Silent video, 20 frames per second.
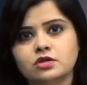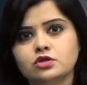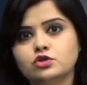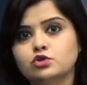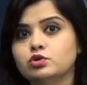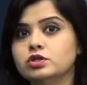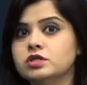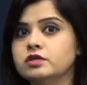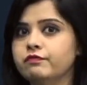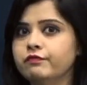
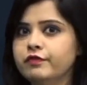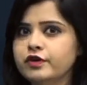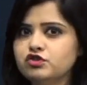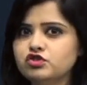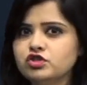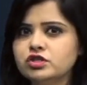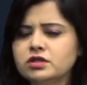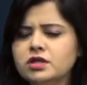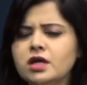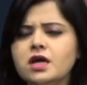So,
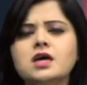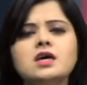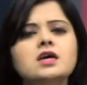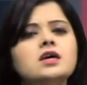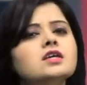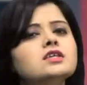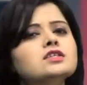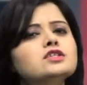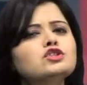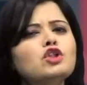division
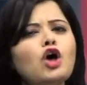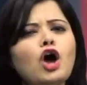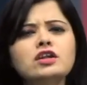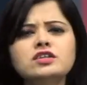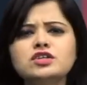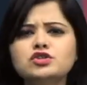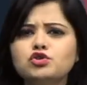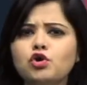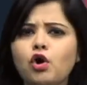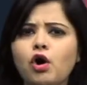is
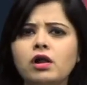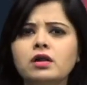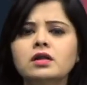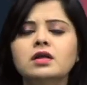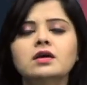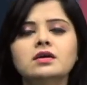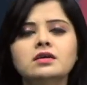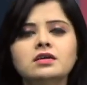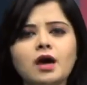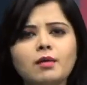not at
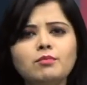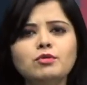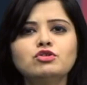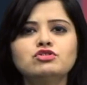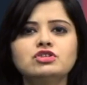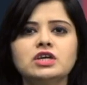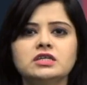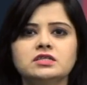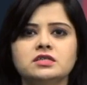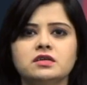all
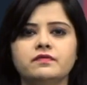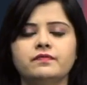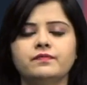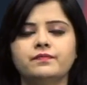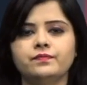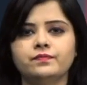commutative.